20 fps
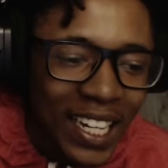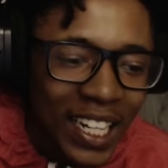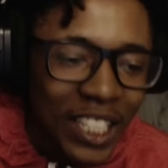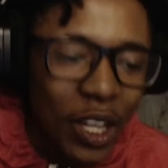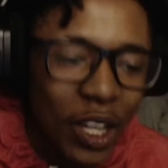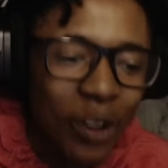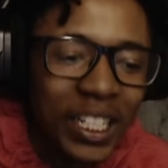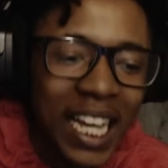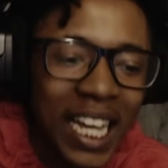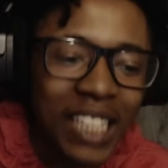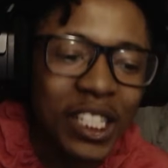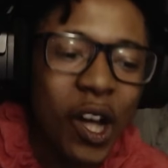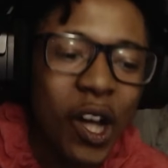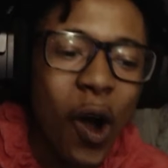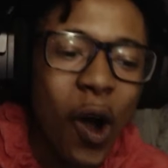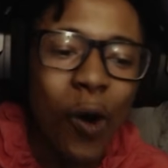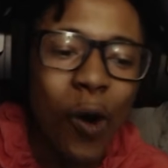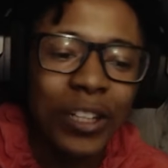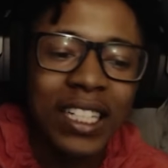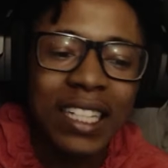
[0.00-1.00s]
Yo, that's the
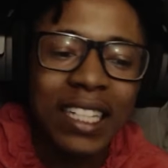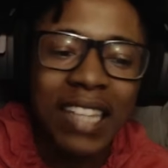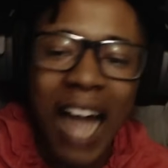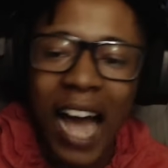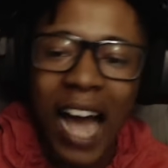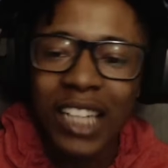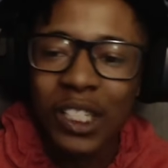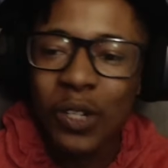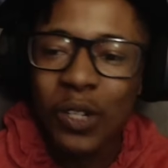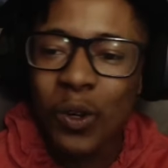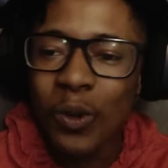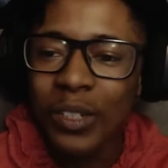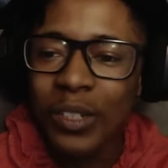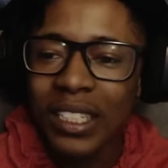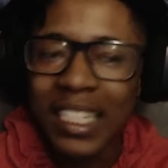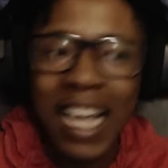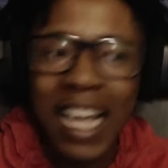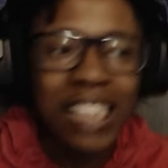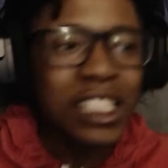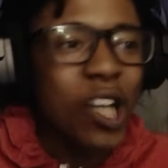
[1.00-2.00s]

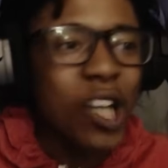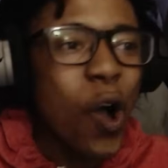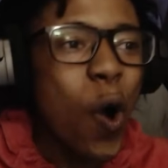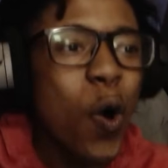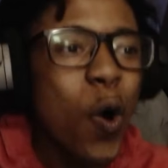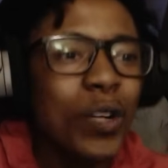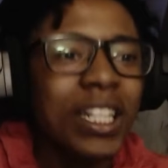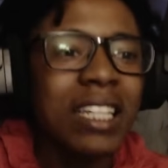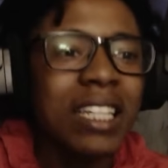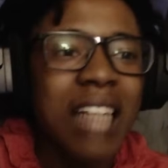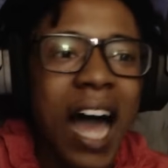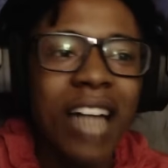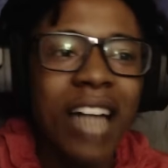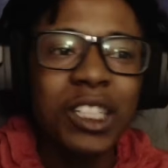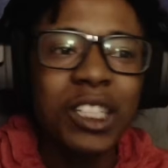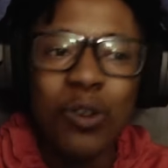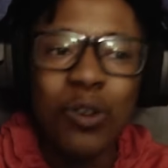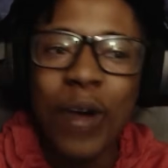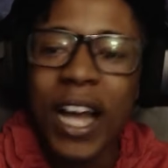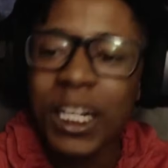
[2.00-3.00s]
only
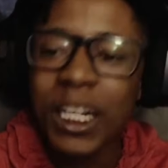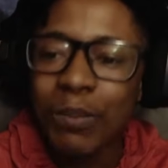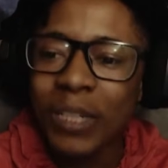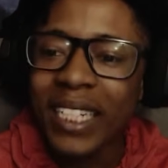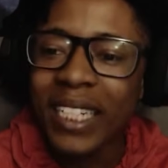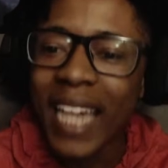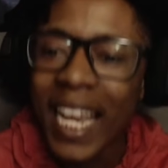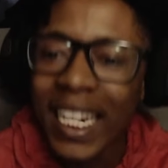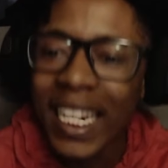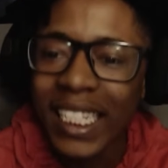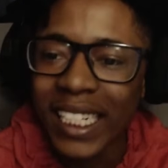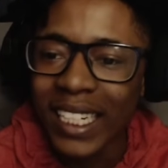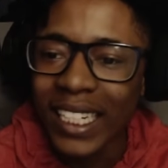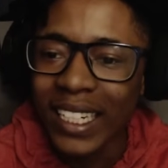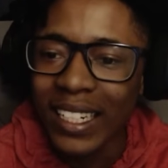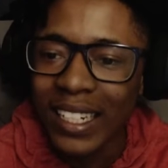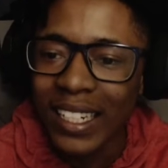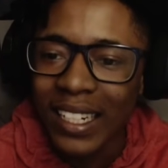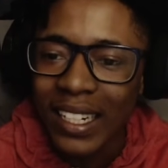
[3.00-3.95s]
logical explanation.